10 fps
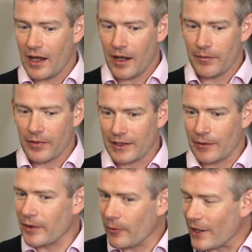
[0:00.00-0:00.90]
because
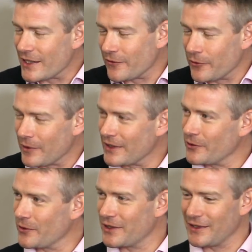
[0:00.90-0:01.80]
that would be a waste of the
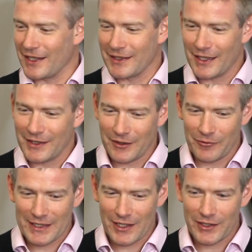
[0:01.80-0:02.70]
resource and
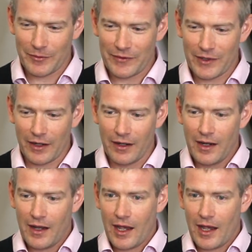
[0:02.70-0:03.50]
the research that we've done.